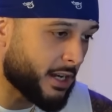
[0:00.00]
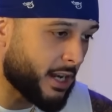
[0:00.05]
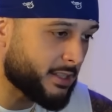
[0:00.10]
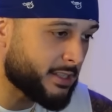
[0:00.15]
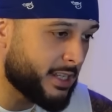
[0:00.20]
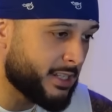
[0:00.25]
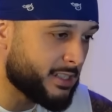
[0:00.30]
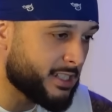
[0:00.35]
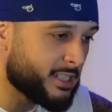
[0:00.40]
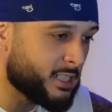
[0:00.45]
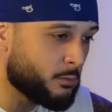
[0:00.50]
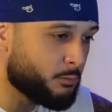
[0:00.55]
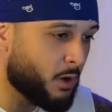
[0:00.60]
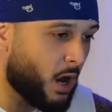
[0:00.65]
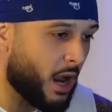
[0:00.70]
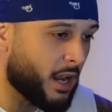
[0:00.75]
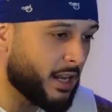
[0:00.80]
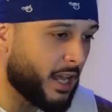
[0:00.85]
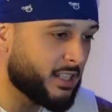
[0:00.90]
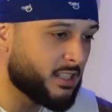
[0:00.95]
And I think this is
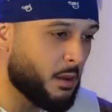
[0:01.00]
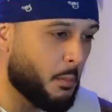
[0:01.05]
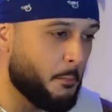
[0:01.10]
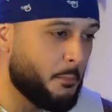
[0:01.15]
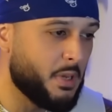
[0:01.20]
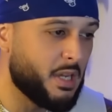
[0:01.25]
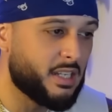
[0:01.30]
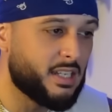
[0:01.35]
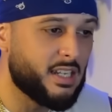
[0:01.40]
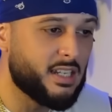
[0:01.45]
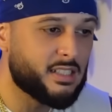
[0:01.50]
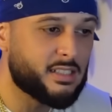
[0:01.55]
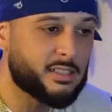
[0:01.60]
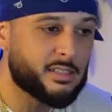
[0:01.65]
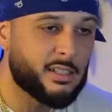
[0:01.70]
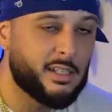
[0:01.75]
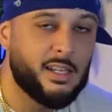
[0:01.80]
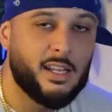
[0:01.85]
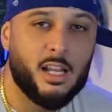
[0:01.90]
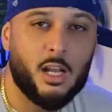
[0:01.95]
probably like the biggest